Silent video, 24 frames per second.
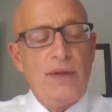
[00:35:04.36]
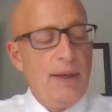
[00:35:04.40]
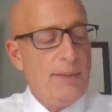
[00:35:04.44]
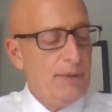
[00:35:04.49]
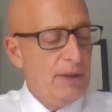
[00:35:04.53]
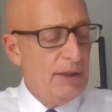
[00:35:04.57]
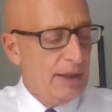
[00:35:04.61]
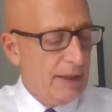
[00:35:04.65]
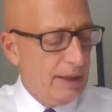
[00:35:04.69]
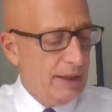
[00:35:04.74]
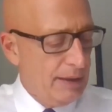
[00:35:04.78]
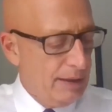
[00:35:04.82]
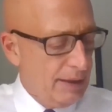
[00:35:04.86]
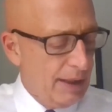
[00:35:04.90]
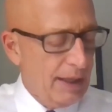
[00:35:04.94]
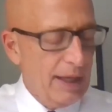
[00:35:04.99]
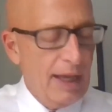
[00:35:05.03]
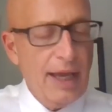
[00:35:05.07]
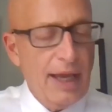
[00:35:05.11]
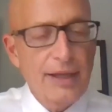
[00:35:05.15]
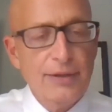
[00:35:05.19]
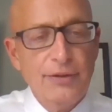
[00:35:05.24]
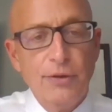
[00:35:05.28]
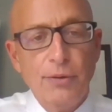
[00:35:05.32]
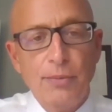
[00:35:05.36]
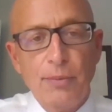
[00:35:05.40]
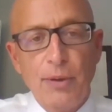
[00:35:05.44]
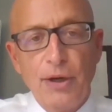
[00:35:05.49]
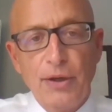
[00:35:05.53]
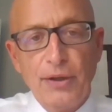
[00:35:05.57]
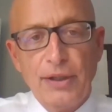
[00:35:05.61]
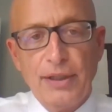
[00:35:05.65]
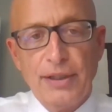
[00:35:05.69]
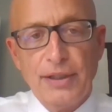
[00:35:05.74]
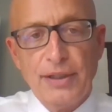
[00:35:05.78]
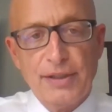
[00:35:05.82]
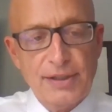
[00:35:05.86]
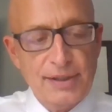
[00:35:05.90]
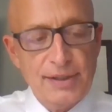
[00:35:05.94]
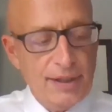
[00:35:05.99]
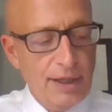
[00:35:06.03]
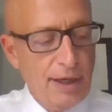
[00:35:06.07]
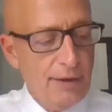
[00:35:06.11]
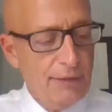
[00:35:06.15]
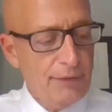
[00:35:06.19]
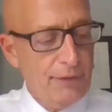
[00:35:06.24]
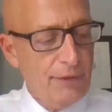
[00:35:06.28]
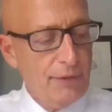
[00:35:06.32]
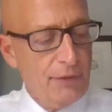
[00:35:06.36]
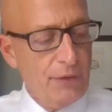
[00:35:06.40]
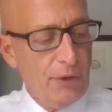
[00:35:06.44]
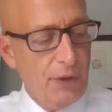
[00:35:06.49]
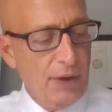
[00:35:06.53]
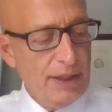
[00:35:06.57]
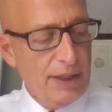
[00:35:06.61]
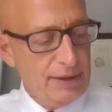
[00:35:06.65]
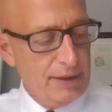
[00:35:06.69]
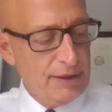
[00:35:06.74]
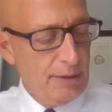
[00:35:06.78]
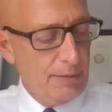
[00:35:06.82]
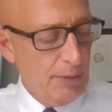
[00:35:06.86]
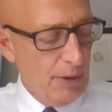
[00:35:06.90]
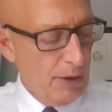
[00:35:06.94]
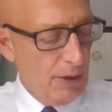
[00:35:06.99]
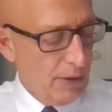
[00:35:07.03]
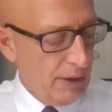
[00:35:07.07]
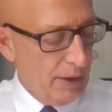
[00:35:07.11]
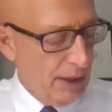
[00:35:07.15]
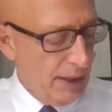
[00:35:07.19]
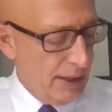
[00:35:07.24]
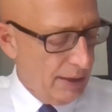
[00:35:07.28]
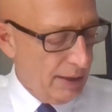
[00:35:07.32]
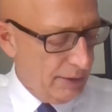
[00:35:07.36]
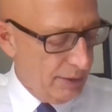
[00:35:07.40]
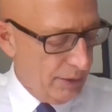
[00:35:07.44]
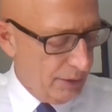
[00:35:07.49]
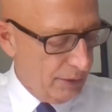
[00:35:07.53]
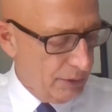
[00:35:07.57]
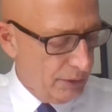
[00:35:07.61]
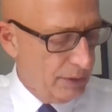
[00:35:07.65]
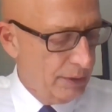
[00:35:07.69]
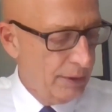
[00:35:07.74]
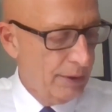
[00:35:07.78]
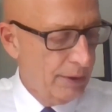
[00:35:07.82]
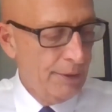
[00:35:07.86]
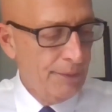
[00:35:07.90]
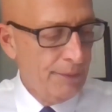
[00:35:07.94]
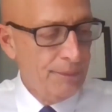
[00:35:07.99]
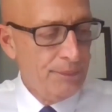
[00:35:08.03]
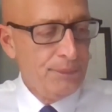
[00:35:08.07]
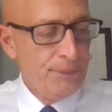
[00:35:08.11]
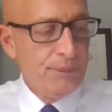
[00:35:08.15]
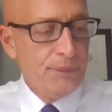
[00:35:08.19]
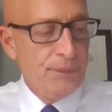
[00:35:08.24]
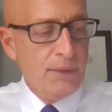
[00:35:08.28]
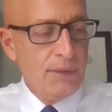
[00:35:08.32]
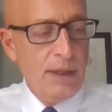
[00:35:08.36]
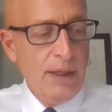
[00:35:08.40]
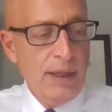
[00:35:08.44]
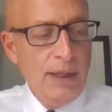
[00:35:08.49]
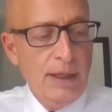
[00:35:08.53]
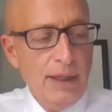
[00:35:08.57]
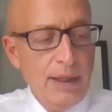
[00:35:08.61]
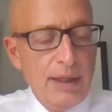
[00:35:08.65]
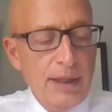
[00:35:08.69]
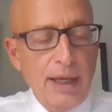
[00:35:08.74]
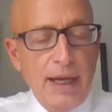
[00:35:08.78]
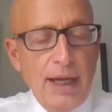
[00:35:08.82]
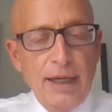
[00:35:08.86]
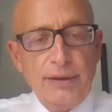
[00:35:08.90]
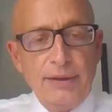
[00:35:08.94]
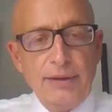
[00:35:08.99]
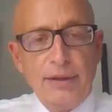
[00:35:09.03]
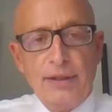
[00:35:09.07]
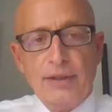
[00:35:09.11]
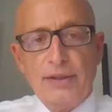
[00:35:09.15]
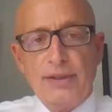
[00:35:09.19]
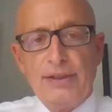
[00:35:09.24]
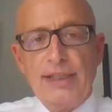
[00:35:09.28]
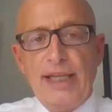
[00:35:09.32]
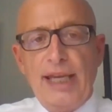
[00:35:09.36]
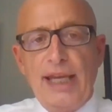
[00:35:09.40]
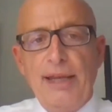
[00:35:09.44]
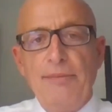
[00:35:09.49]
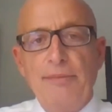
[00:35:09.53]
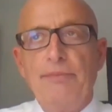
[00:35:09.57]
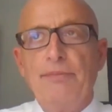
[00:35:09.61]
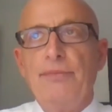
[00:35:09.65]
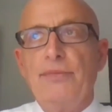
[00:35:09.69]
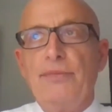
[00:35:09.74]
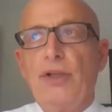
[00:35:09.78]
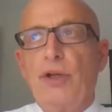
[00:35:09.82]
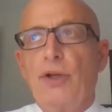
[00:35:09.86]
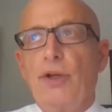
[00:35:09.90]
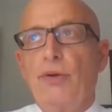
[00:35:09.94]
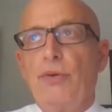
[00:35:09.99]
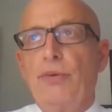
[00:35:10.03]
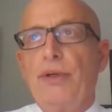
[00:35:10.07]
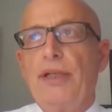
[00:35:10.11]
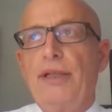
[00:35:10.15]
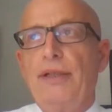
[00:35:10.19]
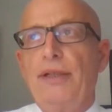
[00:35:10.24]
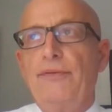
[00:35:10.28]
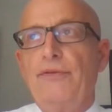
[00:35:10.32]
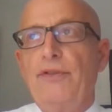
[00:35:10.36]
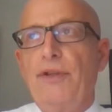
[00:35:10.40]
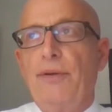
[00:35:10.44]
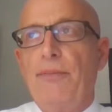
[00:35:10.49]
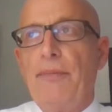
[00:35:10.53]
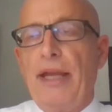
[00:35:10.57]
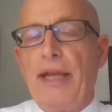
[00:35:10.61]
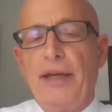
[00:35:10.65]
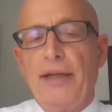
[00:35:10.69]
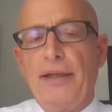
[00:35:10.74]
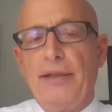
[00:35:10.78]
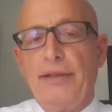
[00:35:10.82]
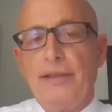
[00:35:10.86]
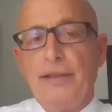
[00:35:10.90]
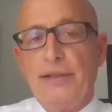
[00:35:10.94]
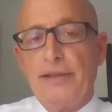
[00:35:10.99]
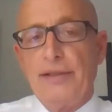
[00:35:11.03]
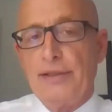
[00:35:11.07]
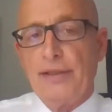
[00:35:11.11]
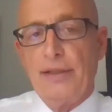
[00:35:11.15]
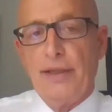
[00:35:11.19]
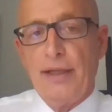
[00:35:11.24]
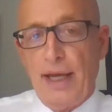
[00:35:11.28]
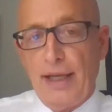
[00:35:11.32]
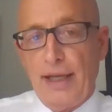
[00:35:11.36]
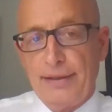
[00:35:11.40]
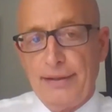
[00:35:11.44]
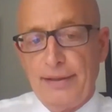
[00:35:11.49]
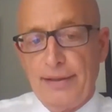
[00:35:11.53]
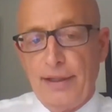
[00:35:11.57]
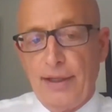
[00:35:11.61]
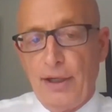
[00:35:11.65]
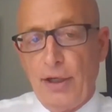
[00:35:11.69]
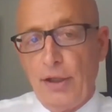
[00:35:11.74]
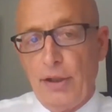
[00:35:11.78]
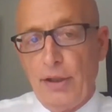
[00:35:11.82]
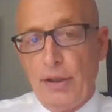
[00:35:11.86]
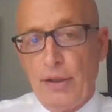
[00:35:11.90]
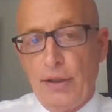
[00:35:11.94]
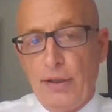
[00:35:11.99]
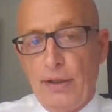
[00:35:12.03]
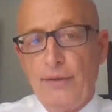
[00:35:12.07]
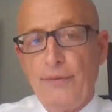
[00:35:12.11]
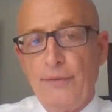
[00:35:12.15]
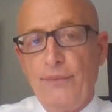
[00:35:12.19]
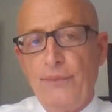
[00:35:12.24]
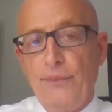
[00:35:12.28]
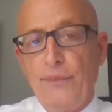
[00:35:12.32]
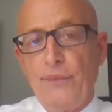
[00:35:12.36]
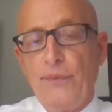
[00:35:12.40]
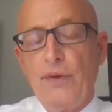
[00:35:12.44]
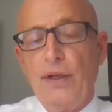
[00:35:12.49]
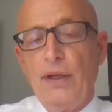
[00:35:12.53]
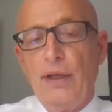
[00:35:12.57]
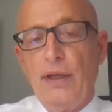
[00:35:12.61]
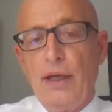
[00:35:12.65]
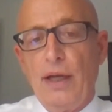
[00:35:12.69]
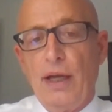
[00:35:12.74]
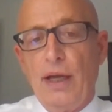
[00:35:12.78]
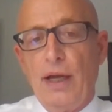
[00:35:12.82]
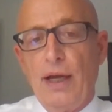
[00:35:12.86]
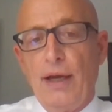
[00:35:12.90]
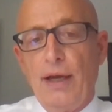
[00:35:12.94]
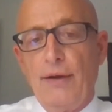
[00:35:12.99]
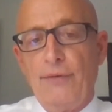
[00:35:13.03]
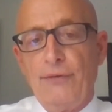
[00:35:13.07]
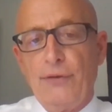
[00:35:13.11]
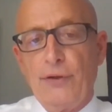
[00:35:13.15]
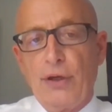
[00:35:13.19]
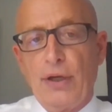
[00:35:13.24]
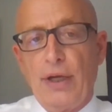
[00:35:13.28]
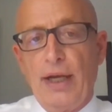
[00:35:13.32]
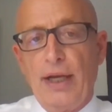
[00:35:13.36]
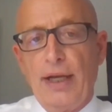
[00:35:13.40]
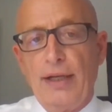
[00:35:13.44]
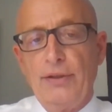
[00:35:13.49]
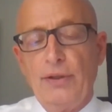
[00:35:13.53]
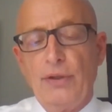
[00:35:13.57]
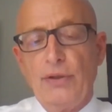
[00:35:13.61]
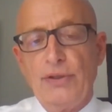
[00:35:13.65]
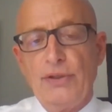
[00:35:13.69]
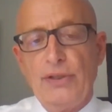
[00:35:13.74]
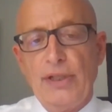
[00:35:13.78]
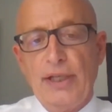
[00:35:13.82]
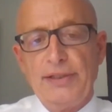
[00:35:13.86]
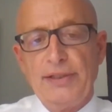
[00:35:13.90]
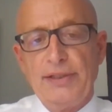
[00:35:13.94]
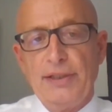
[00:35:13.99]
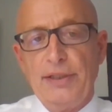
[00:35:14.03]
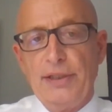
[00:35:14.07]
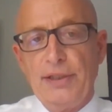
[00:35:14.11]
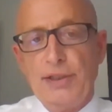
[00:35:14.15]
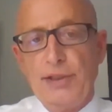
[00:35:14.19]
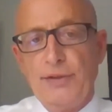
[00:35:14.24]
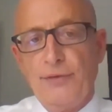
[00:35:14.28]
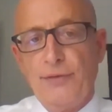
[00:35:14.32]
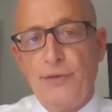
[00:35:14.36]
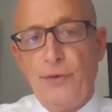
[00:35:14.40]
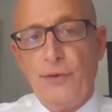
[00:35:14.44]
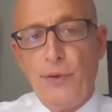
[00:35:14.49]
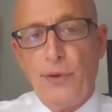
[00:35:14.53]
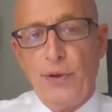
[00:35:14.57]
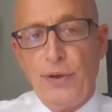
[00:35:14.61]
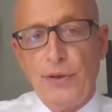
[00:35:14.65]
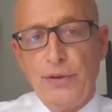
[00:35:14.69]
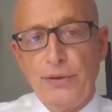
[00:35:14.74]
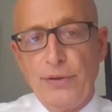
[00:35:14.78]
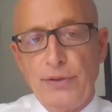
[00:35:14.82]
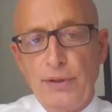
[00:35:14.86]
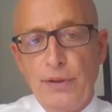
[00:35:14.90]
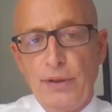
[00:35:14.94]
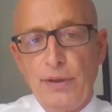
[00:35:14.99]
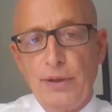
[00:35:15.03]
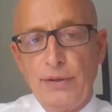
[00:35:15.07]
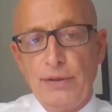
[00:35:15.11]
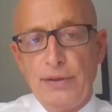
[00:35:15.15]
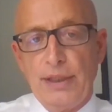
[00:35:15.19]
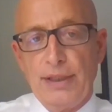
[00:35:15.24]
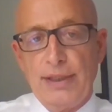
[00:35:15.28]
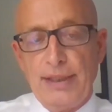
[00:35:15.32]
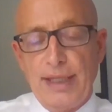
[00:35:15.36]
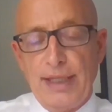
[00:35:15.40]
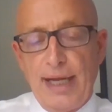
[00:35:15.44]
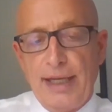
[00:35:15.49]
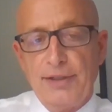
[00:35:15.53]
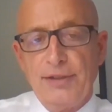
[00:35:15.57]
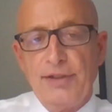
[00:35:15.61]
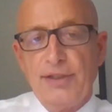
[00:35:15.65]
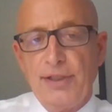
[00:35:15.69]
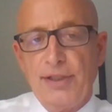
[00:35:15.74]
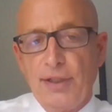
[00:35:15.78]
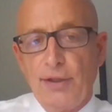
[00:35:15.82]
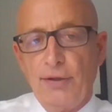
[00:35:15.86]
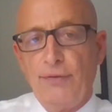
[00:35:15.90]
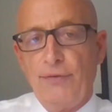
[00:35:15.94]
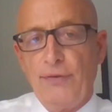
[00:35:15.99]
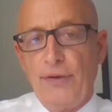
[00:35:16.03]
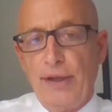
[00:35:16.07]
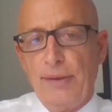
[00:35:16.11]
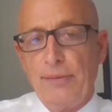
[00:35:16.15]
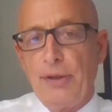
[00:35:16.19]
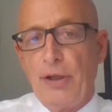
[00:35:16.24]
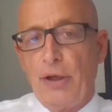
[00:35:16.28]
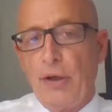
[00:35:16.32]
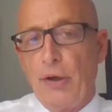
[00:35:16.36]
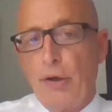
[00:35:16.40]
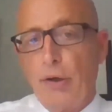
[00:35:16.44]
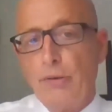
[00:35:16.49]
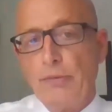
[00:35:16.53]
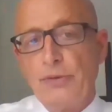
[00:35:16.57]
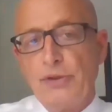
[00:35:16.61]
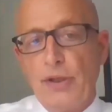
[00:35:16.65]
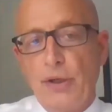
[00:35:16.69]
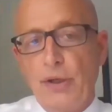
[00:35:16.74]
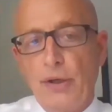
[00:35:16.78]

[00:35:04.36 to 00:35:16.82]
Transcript: I mean, the condo market itself, if you're asking about condos, the same degree of demand is not there for condos as it is for detached single family homes.